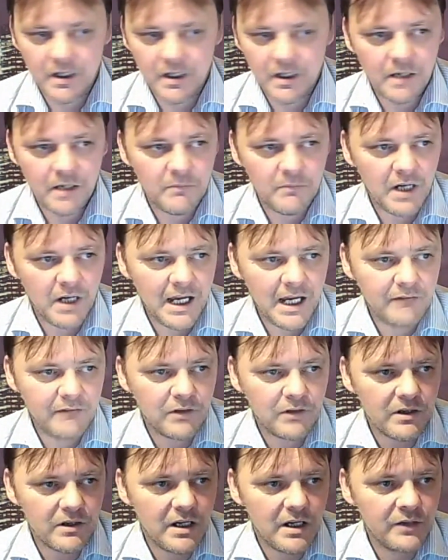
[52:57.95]
I have
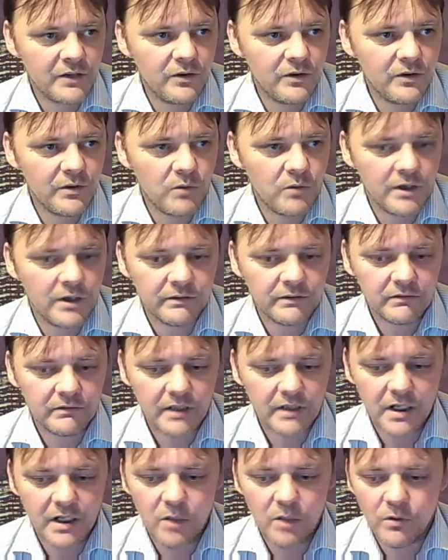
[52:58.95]
got another one
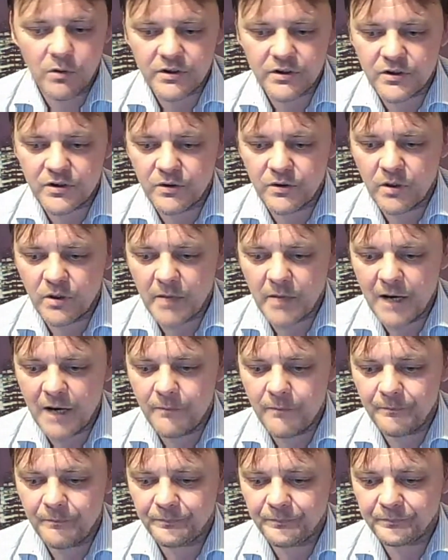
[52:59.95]
that I want to talk about.